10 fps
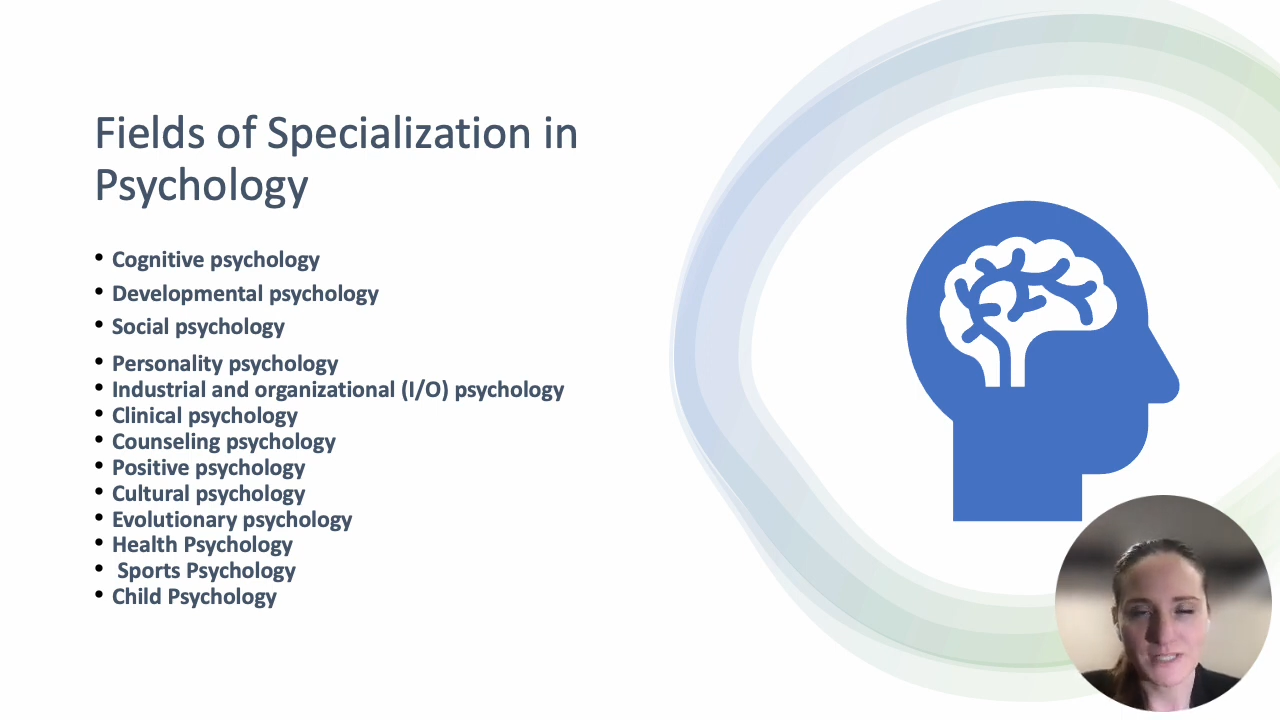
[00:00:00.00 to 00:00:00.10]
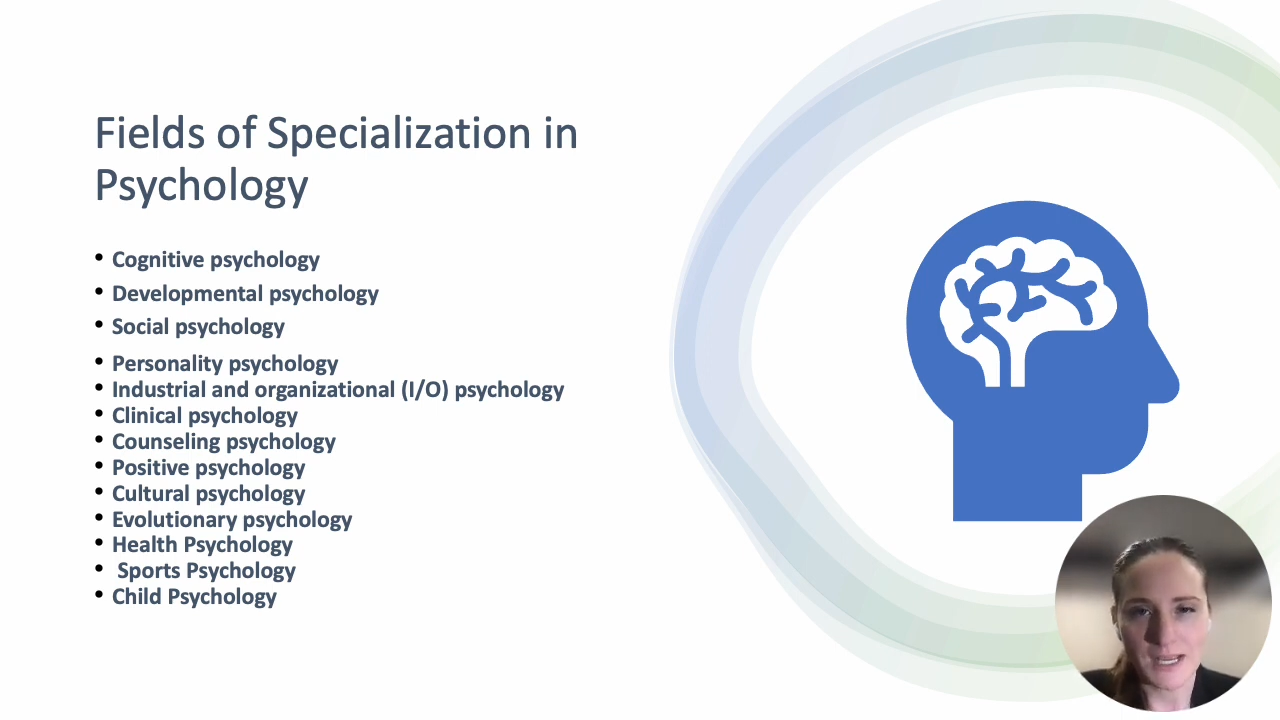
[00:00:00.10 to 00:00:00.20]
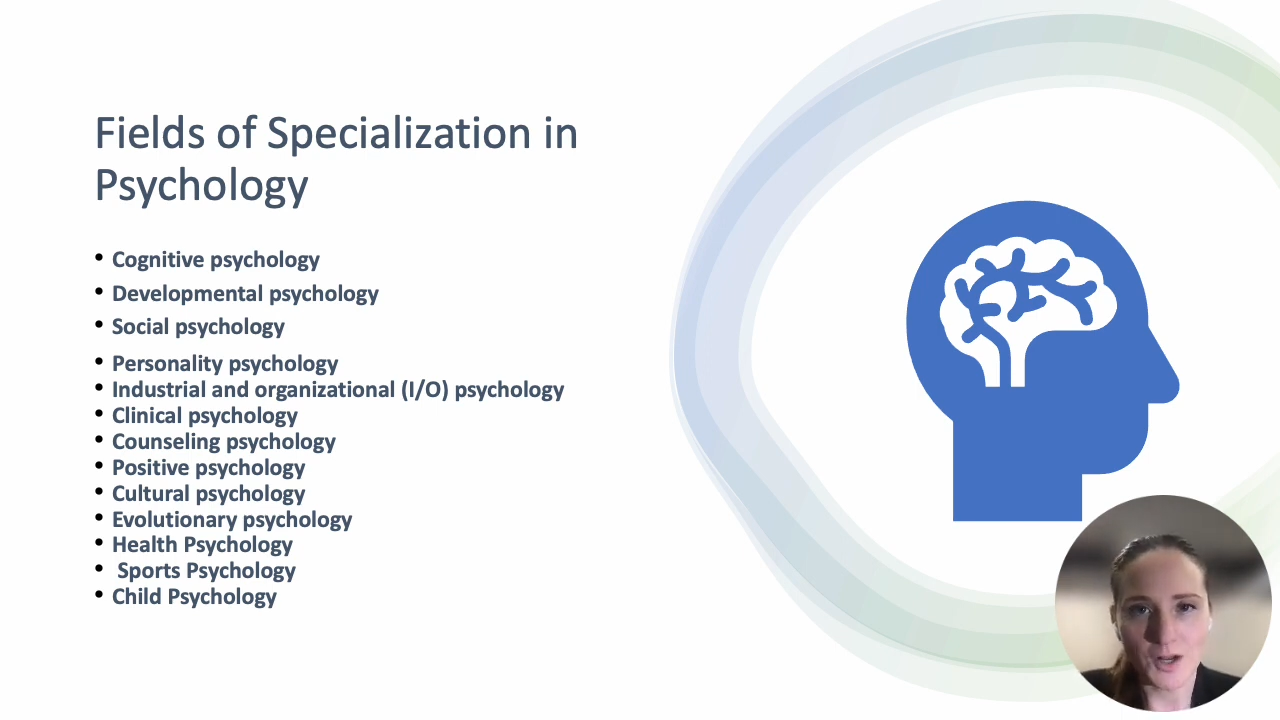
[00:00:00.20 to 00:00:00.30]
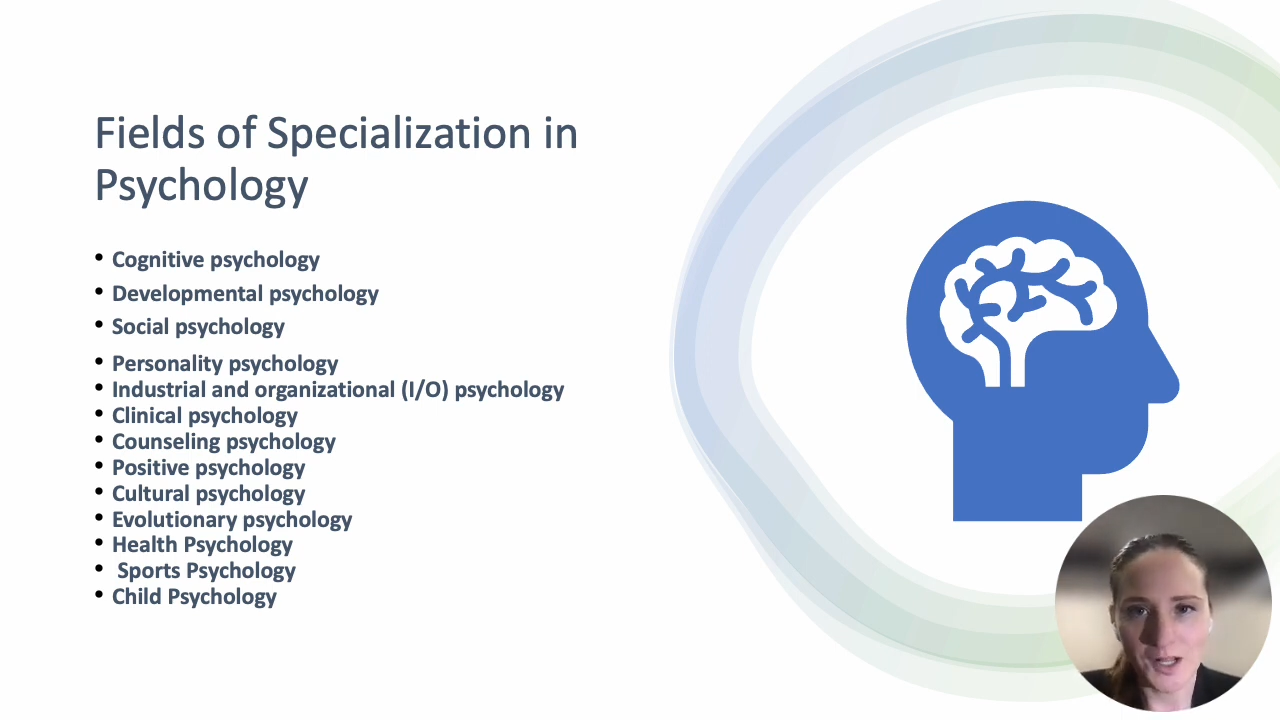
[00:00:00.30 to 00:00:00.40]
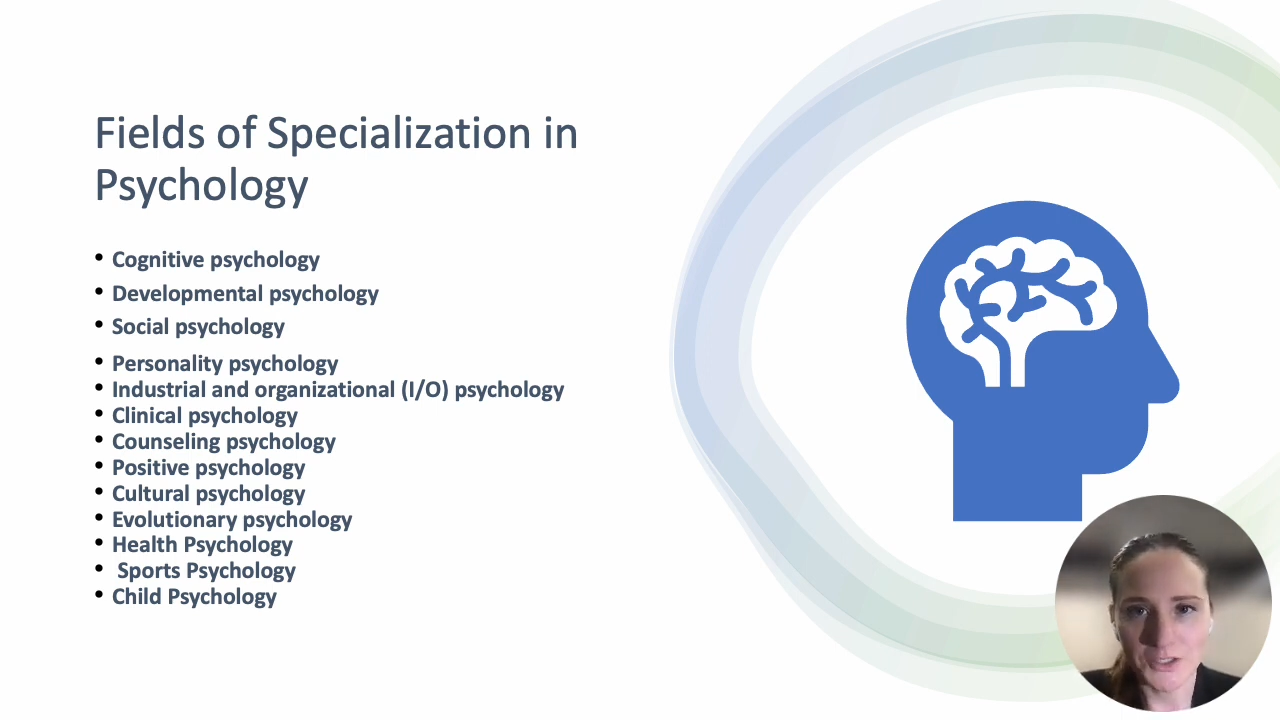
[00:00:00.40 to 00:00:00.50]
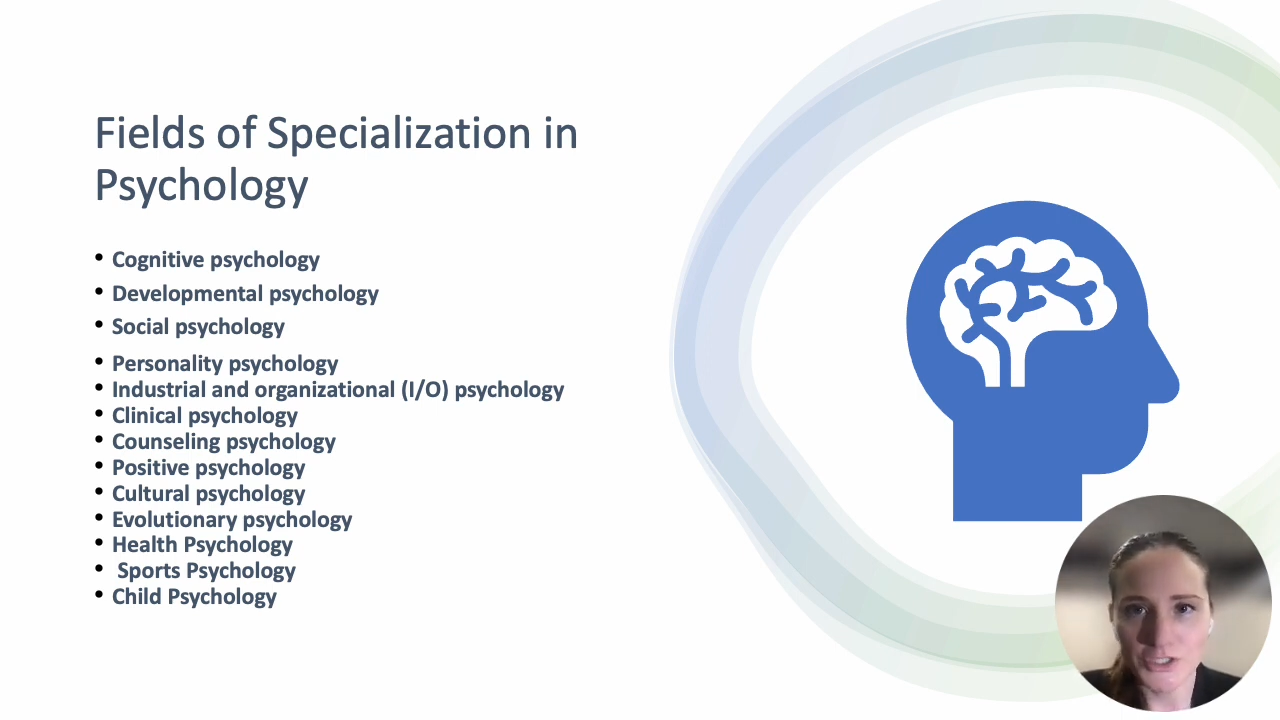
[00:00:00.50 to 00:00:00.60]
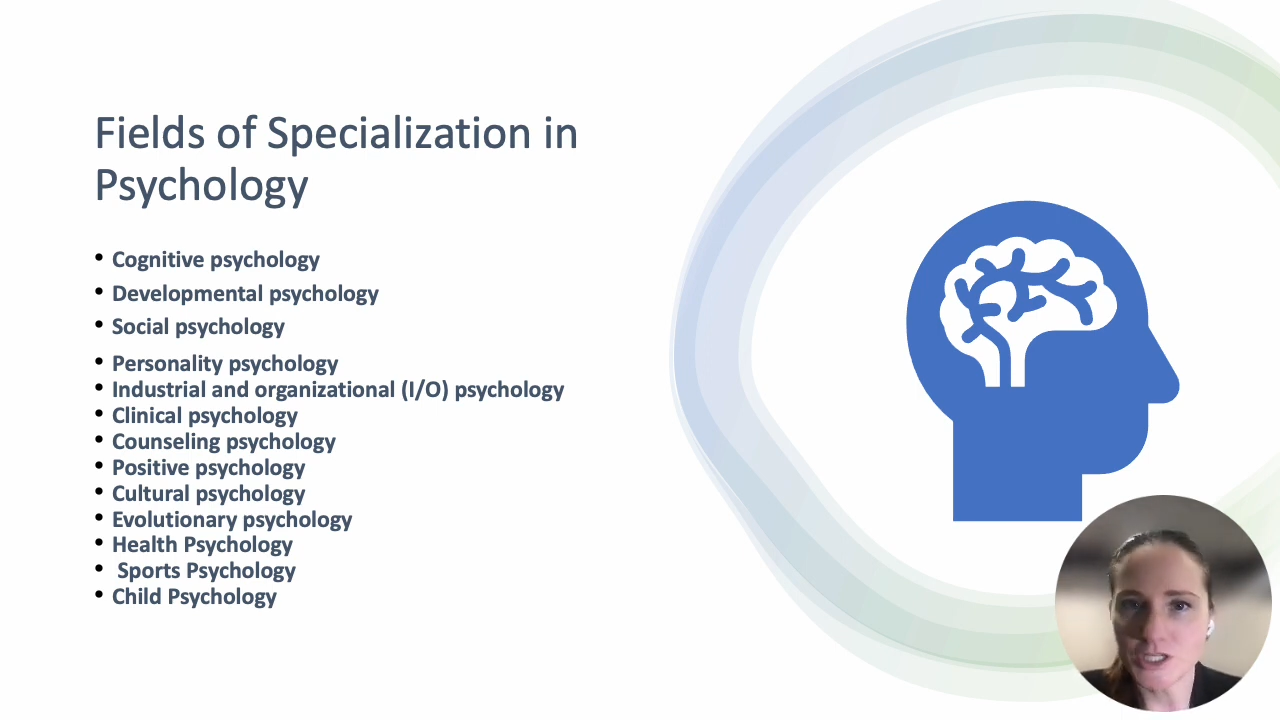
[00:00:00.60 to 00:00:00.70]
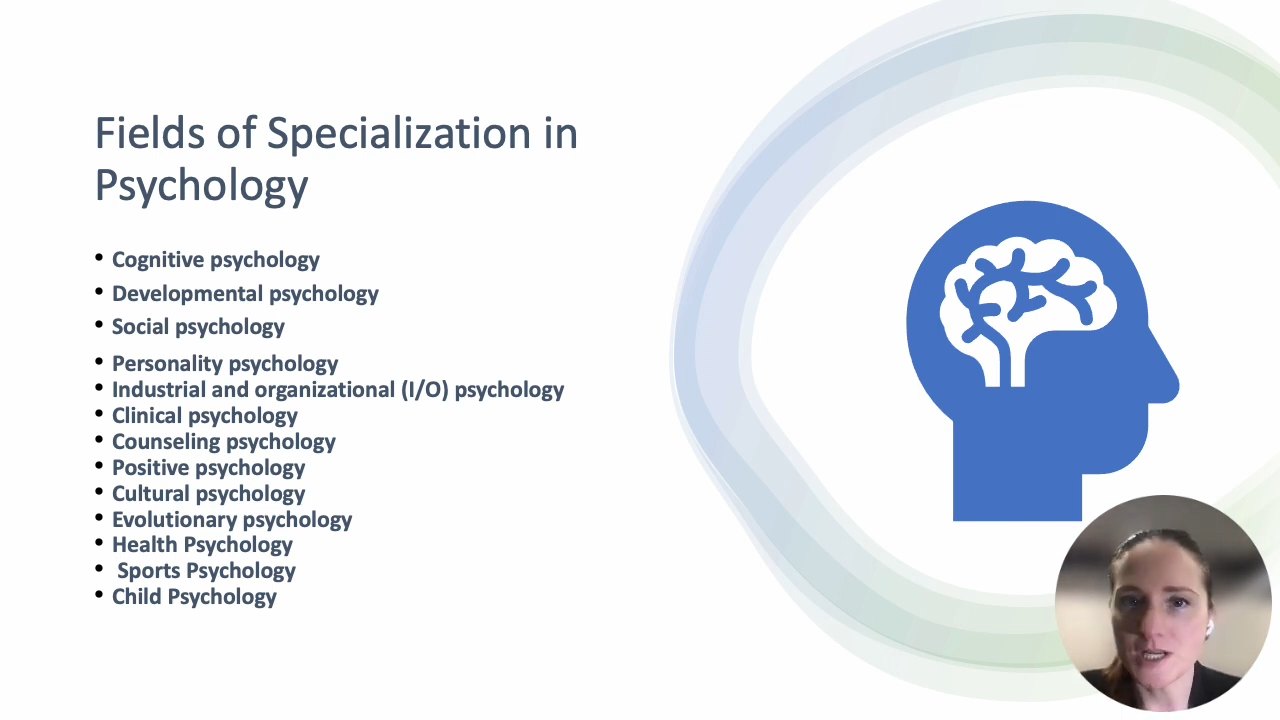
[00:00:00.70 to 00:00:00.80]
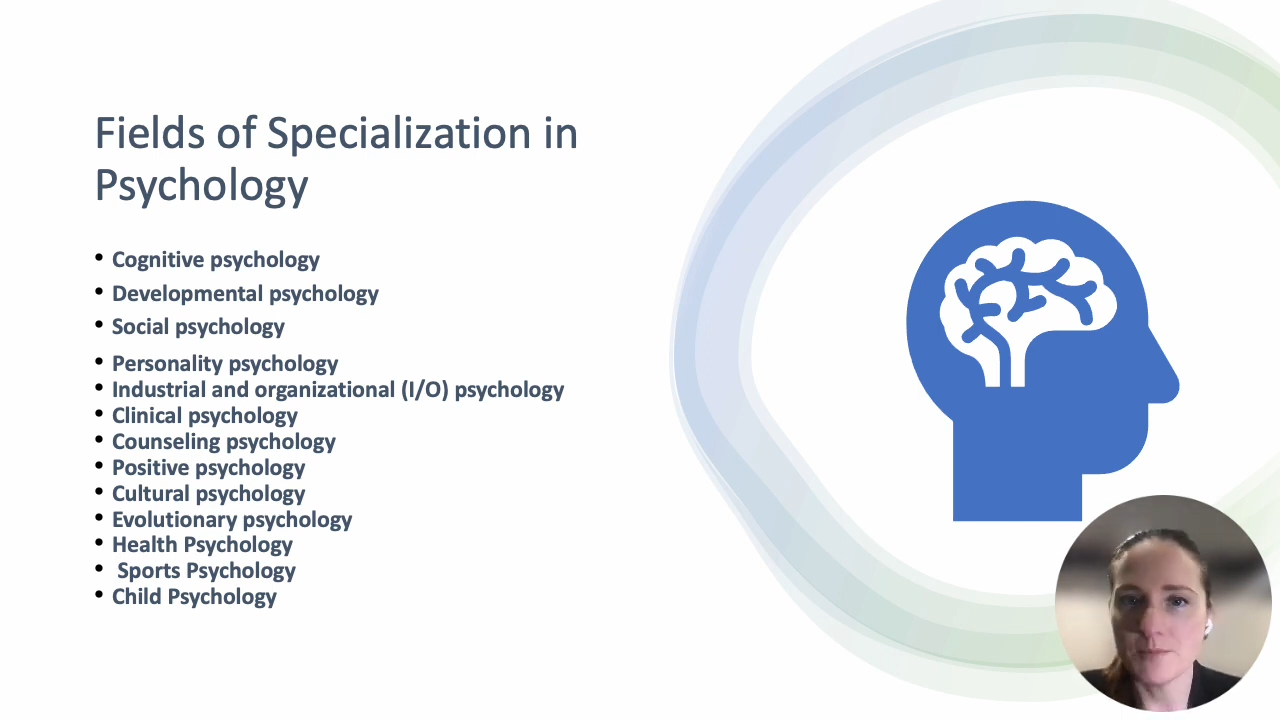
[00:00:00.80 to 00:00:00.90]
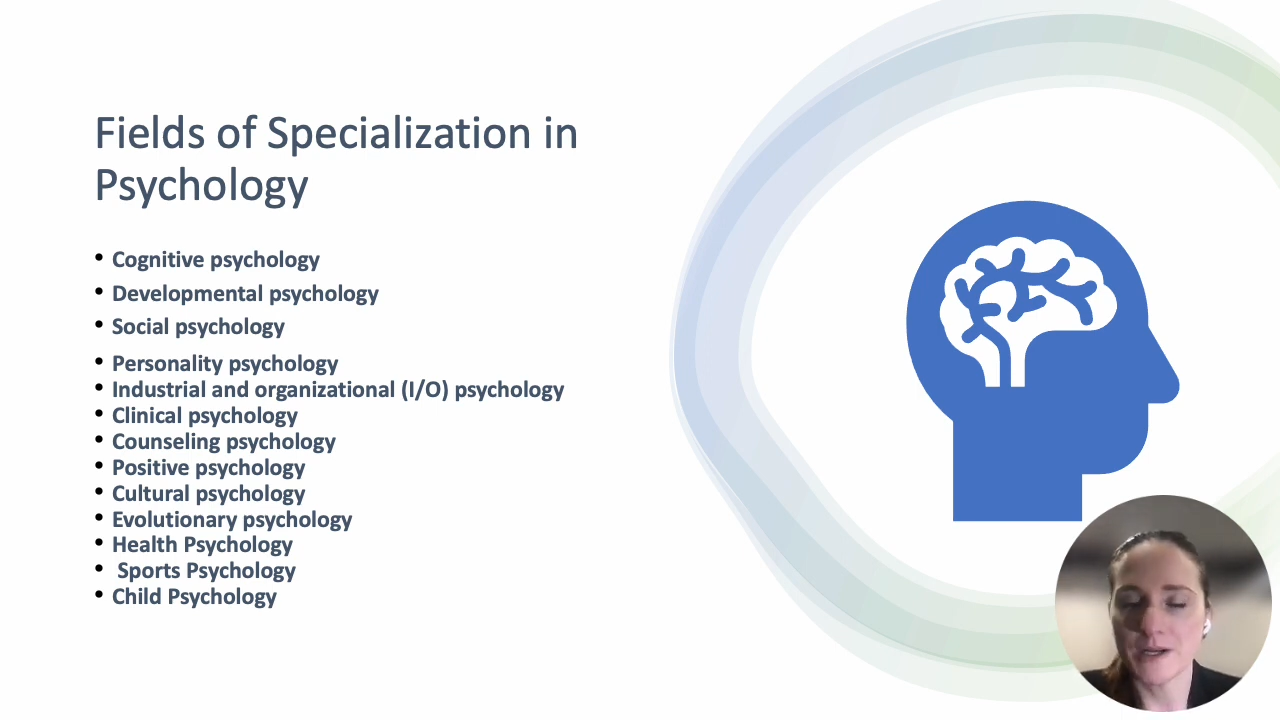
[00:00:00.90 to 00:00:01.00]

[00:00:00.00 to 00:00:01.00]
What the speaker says: psychology,